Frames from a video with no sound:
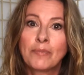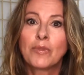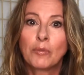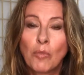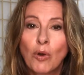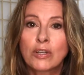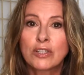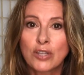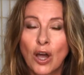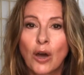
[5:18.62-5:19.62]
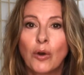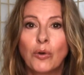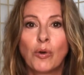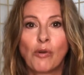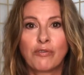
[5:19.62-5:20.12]
more
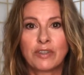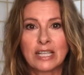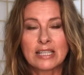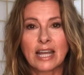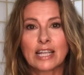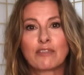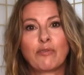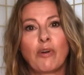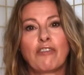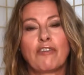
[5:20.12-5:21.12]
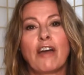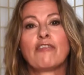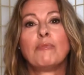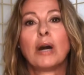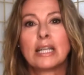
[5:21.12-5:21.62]
so over these next 4 or
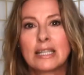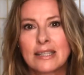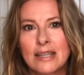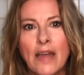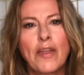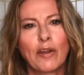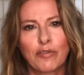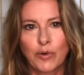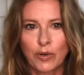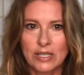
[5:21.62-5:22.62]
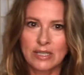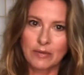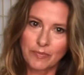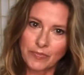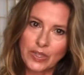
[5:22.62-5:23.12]
5 months, and then, of course,
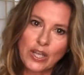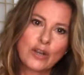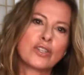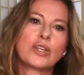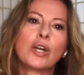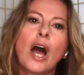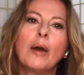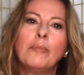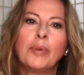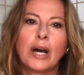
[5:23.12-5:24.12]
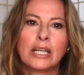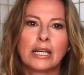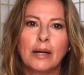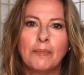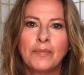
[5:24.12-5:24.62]
years to come. But
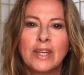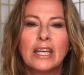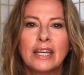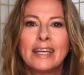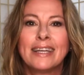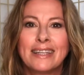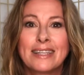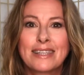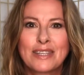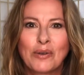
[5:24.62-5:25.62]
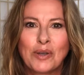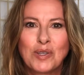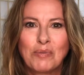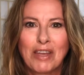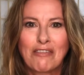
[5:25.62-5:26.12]
this is going
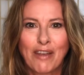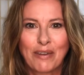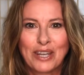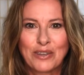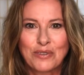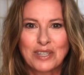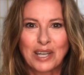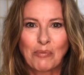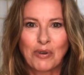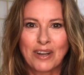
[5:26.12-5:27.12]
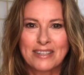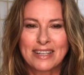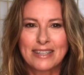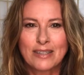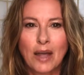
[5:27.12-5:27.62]
to be a very interesting
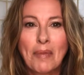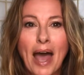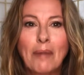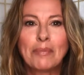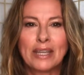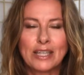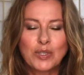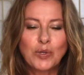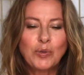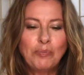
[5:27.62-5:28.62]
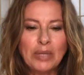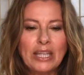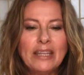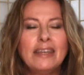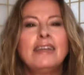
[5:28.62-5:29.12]
process. So I'm happy to
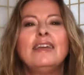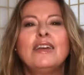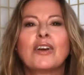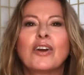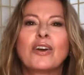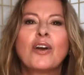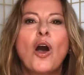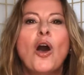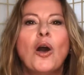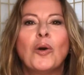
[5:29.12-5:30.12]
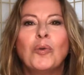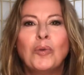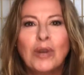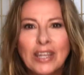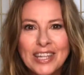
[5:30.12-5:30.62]
be here
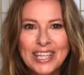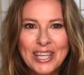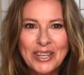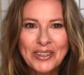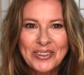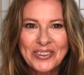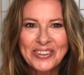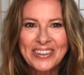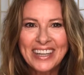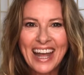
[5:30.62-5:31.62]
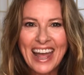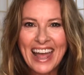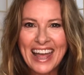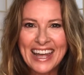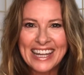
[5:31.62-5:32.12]
with you.
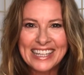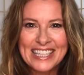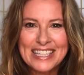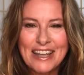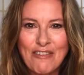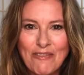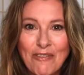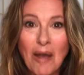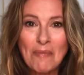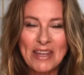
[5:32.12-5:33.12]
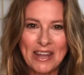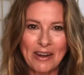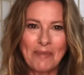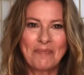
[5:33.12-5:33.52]
And from here,